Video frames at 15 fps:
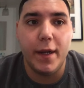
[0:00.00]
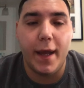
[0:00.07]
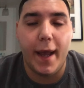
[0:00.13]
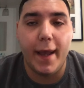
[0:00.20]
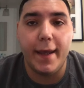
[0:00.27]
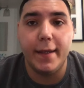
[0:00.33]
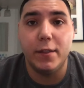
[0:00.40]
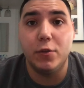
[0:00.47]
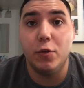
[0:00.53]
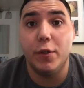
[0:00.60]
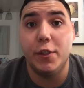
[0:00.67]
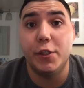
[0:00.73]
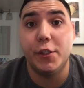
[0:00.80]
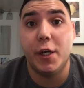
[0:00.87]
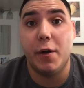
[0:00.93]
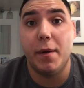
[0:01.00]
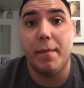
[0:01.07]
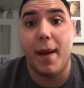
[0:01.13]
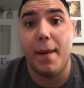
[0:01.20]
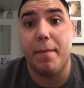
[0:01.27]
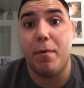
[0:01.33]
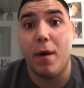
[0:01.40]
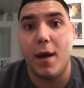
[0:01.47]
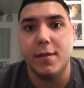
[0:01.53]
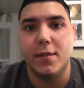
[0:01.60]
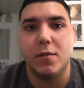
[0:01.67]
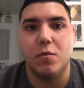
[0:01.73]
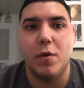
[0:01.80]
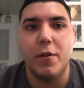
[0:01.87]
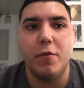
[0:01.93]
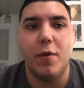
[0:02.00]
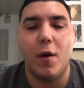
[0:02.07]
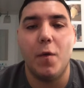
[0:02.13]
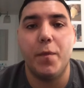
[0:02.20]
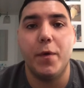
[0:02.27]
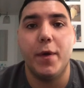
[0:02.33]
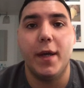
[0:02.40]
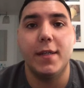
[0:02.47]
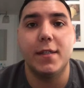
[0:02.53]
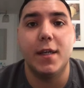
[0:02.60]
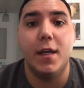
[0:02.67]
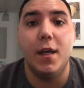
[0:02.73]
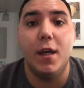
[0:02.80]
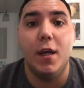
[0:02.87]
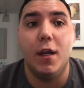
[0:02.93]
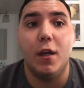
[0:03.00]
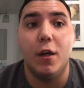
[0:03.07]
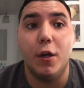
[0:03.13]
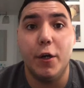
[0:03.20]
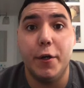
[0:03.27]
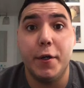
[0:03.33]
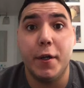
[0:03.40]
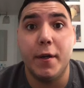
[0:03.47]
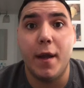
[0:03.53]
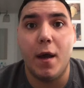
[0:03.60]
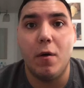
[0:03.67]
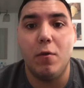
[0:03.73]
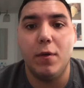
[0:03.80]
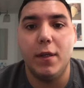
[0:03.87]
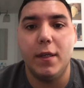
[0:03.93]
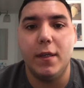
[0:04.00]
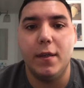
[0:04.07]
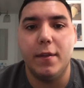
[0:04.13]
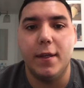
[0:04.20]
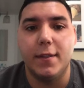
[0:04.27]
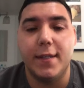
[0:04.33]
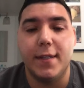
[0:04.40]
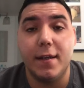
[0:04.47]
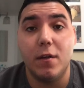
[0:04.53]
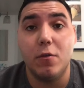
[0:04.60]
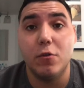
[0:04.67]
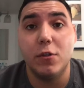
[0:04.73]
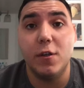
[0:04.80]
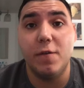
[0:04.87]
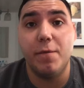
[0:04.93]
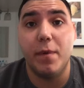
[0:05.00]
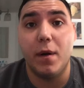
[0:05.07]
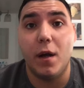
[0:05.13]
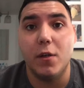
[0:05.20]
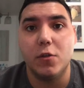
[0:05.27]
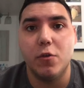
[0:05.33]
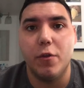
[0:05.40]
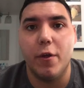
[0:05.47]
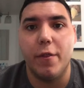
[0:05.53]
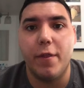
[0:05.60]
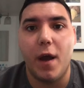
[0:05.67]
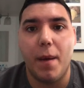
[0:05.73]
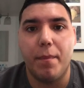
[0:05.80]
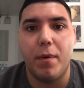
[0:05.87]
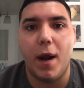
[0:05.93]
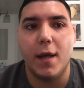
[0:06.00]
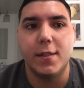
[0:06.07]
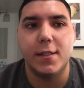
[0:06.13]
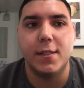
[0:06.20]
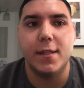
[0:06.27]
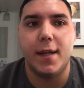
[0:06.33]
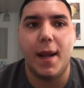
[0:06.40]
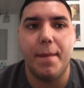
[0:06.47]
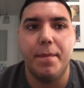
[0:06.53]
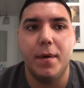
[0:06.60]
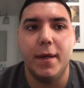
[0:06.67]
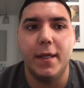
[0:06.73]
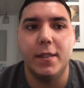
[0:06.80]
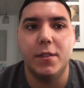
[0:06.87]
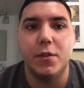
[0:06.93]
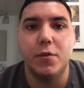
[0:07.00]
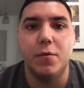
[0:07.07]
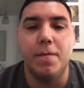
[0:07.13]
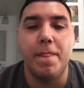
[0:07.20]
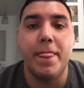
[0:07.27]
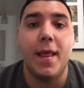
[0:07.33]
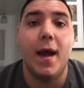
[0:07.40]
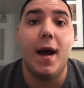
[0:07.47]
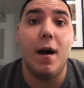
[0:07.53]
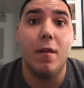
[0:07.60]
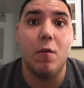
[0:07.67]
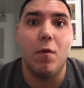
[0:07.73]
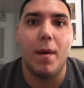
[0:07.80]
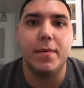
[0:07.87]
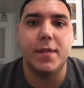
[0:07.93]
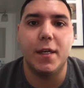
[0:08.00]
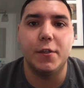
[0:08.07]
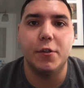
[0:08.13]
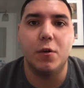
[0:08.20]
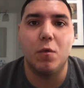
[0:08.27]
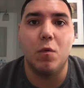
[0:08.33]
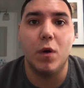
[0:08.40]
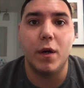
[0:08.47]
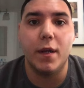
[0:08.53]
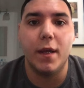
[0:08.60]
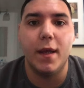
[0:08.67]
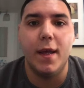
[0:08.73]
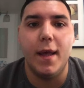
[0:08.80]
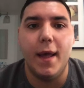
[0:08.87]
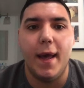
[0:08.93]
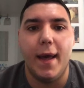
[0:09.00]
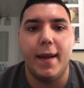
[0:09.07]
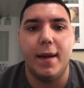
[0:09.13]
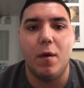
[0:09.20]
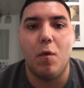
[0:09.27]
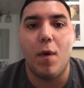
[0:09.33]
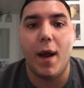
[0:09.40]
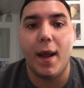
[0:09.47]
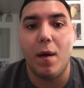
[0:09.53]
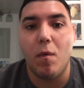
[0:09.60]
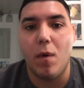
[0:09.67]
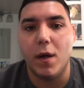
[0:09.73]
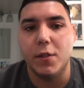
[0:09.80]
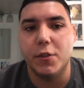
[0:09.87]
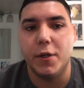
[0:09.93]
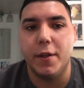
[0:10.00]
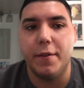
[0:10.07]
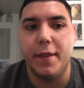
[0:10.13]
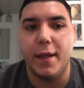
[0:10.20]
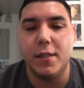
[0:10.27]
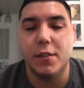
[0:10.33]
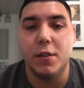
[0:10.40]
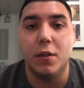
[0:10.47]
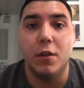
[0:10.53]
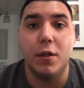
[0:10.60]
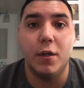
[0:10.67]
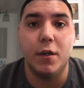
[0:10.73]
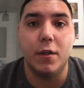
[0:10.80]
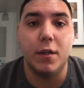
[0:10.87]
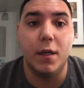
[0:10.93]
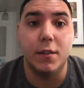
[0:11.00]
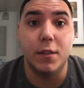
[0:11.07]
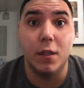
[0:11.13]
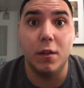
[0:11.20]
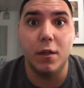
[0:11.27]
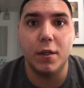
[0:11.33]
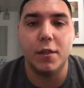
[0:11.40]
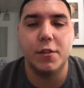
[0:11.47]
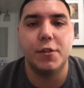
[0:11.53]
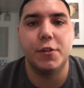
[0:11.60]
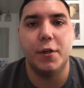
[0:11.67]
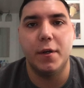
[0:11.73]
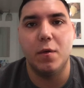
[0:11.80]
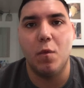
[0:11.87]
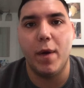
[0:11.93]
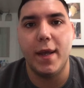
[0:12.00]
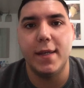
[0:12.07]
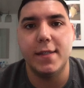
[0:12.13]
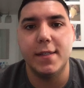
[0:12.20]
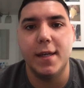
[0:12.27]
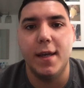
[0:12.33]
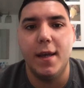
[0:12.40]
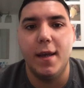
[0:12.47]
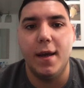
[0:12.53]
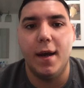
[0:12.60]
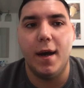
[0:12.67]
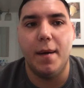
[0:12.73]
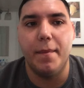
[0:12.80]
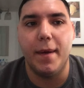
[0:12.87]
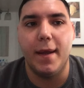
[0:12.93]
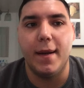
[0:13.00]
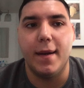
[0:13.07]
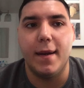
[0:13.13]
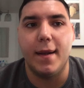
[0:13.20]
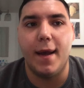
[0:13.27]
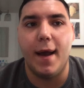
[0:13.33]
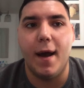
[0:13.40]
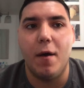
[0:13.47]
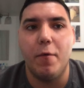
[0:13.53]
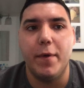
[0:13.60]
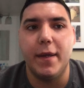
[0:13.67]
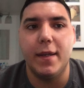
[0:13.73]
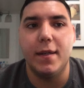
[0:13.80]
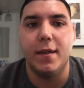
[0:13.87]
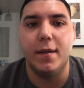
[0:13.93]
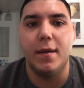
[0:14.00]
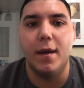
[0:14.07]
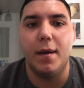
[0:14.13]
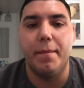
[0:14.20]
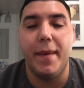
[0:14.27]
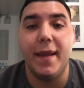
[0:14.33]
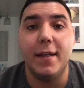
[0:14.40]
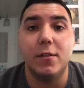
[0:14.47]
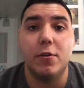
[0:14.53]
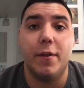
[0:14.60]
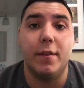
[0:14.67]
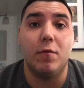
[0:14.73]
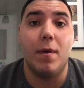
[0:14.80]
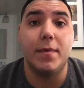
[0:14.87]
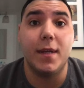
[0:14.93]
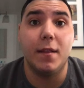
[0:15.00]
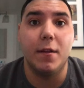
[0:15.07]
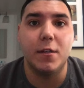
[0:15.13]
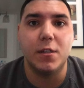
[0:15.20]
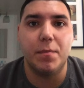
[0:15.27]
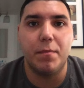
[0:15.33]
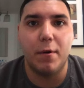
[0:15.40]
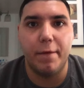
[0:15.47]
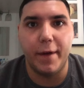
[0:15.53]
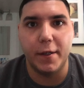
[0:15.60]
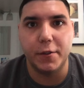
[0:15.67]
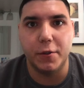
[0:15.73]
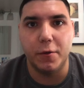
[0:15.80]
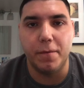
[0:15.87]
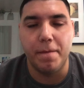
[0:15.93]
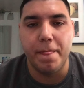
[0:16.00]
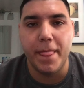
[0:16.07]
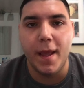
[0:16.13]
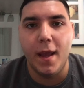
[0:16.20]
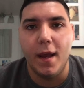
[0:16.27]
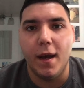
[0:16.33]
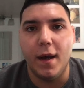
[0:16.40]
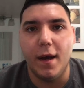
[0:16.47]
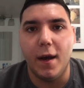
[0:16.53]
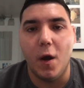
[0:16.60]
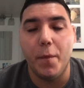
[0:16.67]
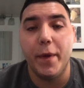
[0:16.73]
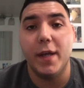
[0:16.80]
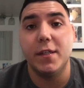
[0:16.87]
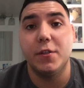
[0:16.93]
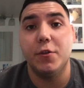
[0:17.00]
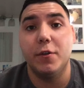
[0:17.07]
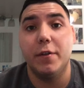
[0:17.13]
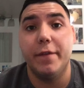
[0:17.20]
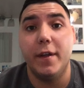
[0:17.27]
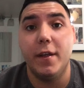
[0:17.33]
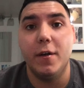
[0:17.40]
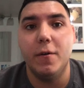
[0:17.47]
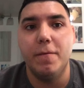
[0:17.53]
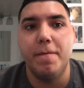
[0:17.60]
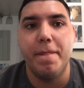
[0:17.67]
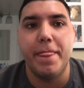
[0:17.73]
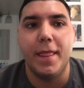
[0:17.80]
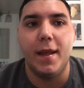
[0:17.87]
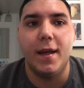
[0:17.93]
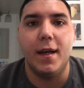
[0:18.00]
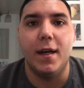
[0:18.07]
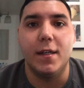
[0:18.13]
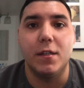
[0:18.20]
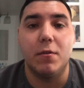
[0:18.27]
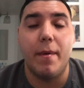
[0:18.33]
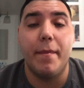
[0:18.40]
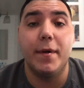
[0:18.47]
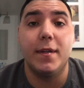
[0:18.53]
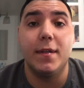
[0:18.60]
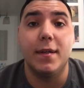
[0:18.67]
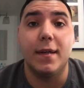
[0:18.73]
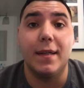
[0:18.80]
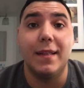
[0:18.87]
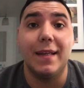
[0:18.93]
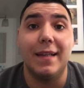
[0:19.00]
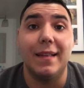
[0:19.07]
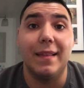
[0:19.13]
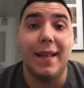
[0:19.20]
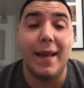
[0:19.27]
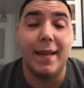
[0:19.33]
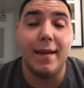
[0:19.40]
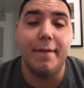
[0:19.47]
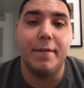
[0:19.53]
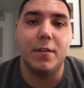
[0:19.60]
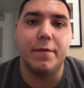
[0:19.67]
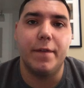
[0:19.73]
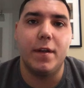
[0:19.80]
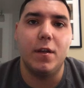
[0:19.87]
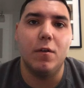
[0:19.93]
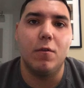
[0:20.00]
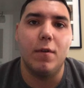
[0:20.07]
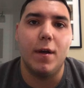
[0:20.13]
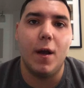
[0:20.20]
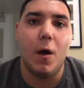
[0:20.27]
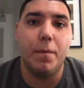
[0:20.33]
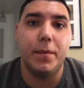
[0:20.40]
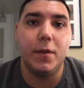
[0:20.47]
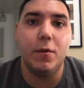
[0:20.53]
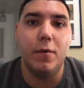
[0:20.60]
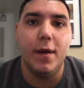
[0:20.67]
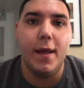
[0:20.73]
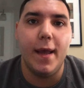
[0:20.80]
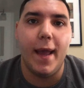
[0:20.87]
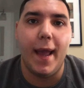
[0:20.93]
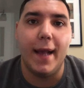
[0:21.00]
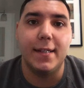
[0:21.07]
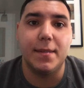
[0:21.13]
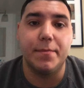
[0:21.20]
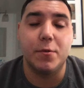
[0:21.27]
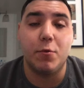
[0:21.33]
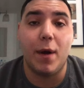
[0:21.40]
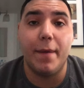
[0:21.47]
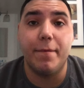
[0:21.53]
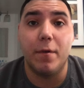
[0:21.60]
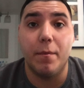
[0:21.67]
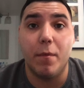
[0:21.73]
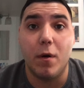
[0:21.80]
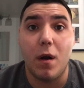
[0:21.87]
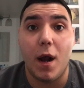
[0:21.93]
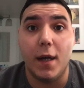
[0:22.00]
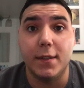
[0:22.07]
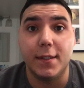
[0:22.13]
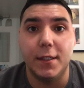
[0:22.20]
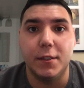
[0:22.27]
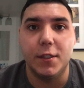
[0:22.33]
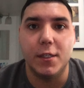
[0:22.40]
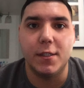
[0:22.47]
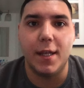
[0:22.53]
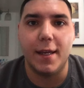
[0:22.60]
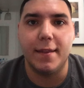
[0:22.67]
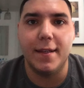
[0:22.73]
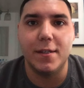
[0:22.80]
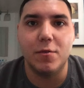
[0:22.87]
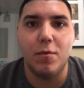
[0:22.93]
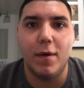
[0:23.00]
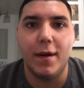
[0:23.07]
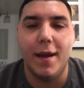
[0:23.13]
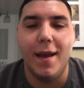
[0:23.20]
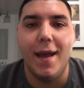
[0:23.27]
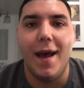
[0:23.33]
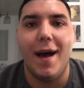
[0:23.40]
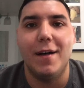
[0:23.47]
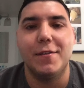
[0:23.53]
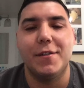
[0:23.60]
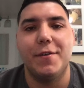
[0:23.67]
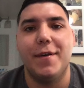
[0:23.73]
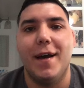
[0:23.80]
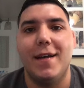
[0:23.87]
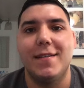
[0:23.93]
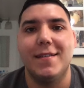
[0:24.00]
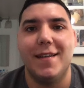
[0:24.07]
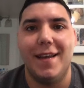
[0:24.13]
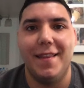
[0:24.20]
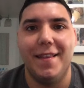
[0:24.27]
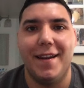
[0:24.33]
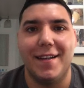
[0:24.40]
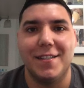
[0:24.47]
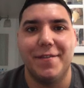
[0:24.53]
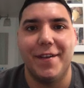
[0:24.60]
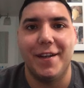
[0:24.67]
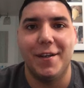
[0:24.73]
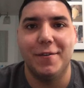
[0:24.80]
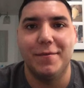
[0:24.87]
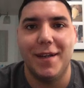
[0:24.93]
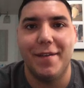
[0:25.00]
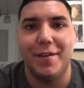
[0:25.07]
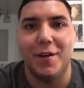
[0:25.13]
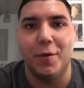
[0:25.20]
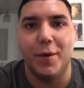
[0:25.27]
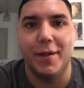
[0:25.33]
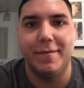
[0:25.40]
I enjoyed sharing my process with you. I hope you guys learned not only the technical stuff, but also the thought process that I put into how the website should work and why I want certain things to look certain ways, and how we can make it so that the website looks professional. I hope you guys enjoyed the video. Remember to click like if this video helped you, and subscribe for more content just like this one. I'll see you guys in the next video. Have a good one.